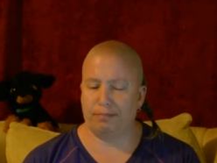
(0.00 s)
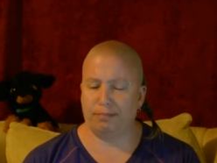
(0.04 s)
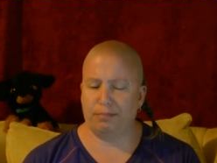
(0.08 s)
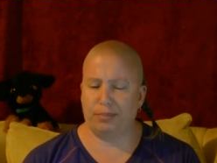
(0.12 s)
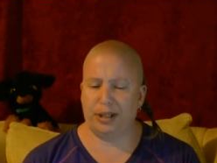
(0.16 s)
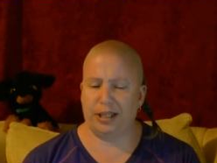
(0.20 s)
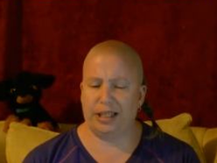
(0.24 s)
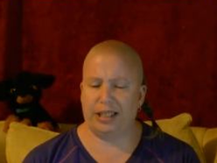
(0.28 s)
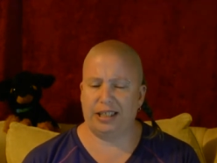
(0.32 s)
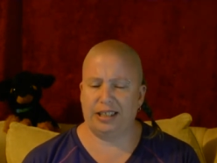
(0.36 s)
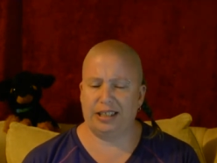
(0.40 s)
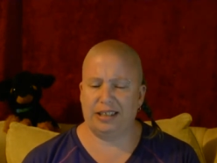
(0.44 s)

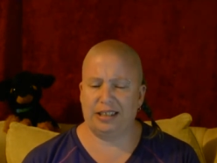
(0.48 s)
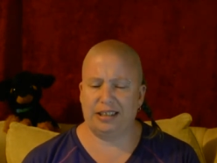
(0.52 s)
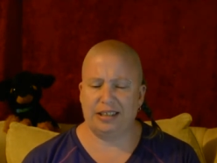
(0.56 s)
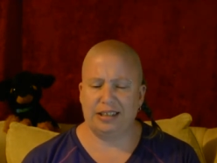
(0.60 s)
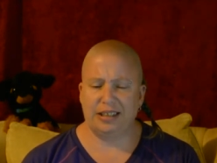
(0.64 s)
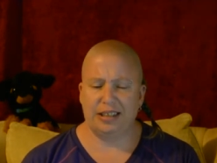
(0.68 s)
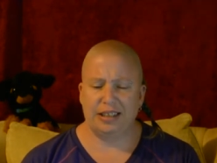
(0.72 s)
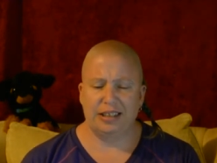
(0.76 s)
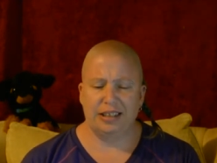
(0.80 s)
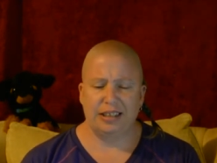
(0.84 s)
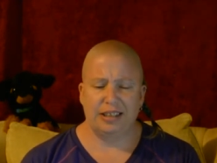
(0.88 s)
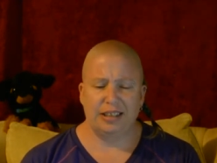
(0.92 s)
But
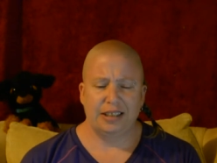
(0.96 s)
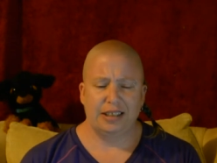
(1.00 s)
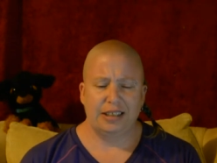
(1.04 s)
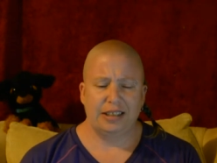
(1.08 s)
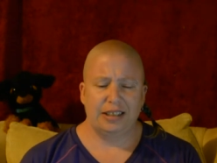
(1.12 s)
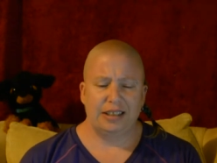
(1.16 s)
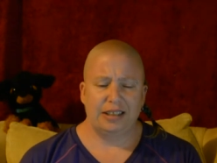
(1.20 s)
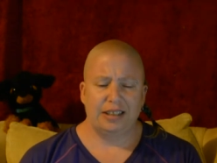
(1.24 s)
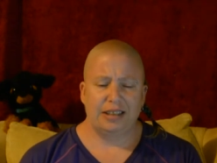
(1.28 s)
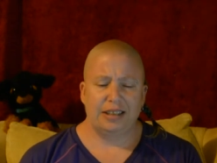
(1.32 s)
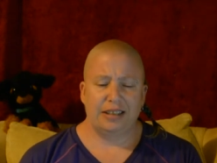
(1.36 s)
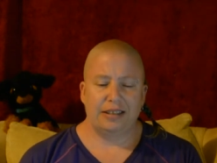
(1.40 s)

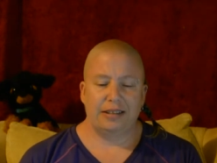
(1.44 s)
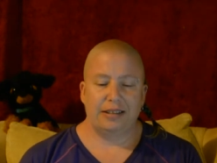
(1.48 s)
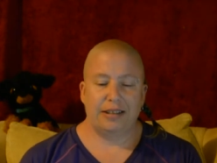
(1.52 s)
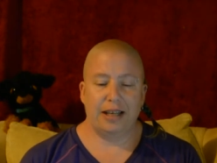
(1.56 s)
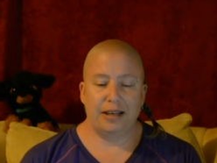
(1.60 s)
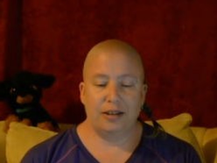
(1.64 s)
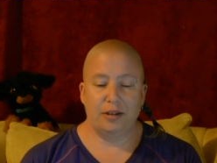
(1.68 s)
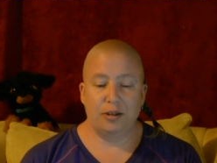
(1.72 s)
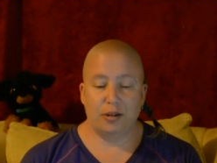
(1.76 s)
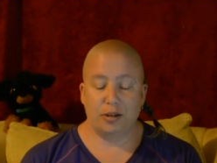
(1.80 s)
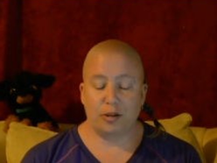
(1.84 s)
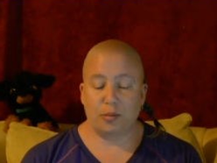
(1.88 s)

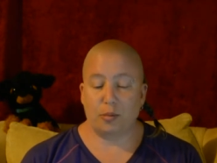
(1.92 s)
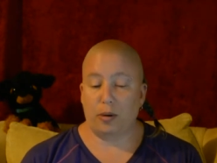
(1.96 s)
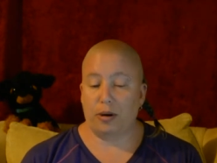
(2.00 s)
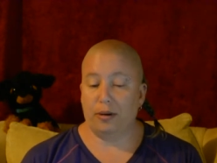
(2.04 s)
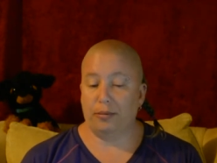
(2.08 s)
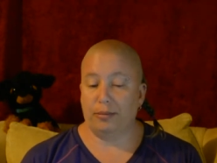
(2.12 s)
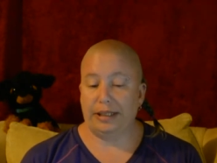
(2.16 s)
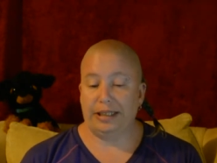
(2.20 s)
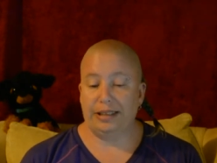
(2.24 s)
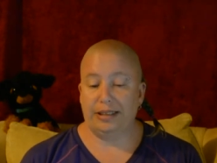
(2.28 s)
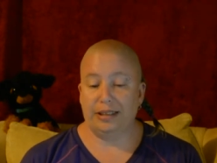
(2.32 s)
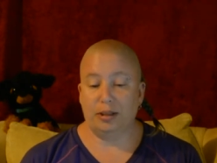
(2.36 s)
then you just want
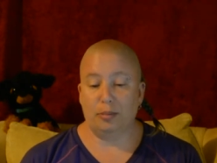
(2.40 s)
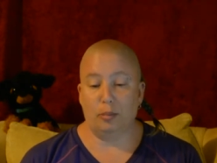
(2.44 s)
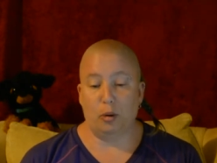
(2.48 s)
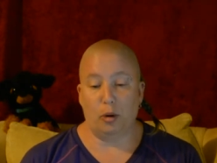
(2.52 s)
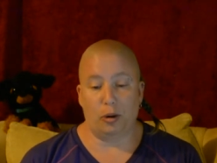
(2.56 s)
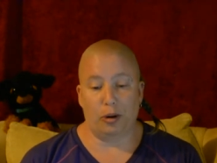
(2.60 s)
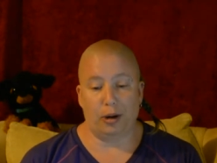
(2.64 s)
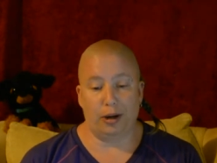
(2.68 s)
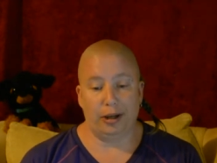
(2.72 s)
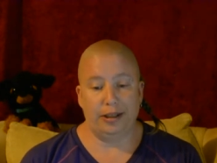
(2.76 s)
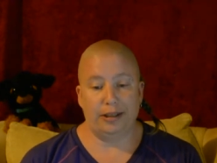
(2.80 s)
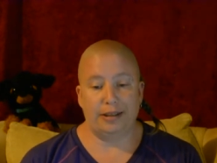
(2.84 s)
to read some
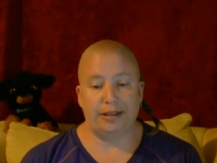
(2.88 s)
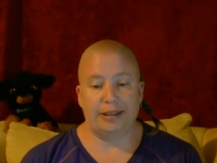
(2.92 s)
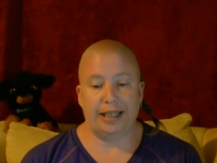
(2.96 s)
more,